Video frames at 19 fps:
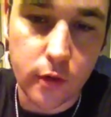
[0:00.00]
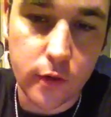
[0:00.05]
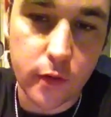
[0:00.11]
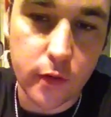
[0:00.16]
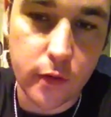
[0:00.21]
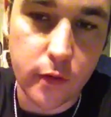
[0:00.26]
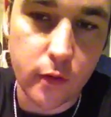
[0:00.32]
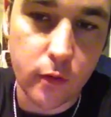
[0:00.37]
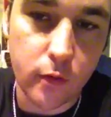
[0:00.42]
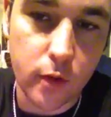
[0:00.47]
This
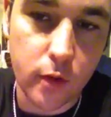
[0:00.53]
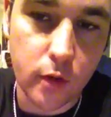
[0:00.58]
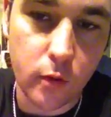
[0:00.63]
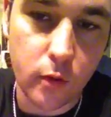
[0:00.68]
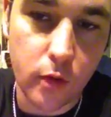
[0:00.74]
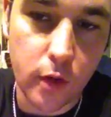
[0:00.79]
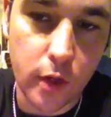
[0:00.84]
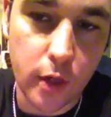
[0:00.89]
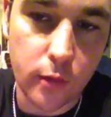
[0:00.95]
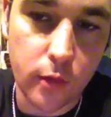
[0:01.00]
is the real
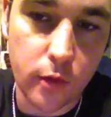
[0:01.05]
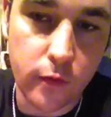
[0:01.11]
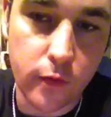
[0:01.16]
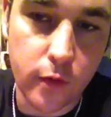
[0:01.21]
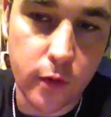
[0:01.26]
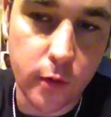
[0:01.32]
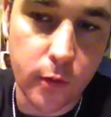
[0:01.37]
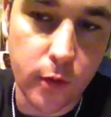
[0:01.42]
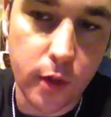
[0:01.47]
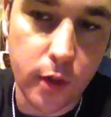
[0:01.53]
black
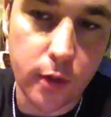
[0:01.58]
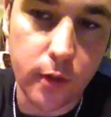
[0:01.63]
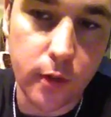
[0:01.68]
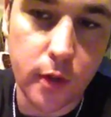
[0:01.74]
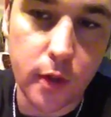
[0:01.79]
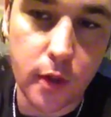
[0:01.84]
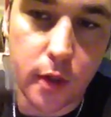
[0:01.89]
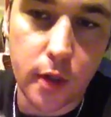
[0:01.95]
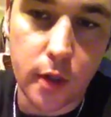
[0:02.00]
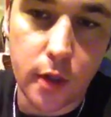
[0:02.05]
Provari mini.
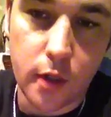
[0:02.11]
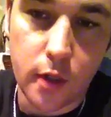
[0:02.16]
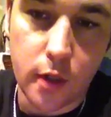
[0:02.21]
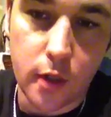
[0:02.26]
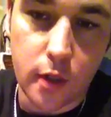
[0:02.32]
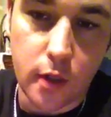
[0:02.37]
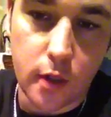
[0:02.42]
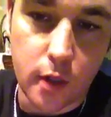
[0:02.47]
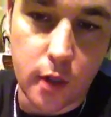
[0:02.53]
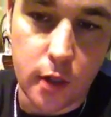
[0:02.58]

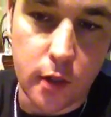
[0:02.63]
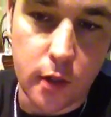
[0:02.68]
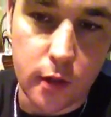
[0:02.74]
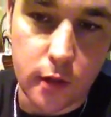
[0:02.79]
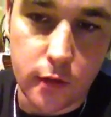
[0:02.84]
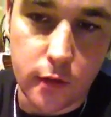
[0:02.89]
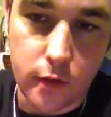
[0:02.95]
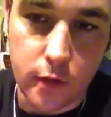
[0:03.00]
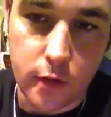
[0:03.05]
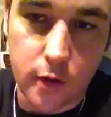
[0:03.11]

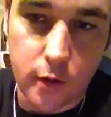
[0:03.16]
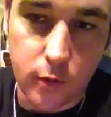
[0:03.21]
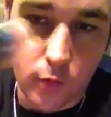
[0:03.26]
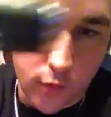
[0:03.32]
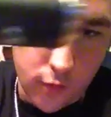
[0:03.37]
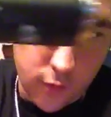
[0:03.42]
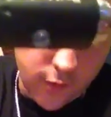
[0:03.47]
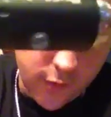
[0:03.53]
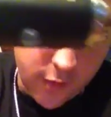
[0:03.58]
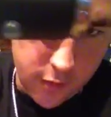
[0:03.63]
It's got the
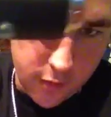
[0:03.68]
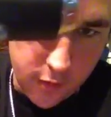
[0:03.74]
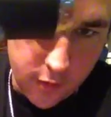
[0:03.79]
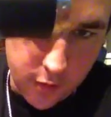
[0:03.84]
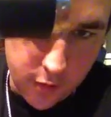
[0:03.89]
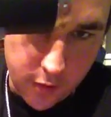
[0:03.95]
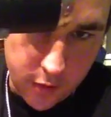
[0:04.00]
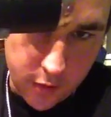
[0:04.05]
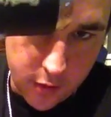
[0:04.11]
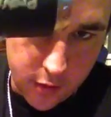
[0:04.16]
Provari
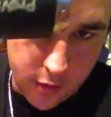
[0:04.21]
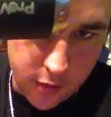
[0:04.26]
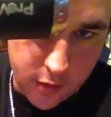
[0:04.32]
on there.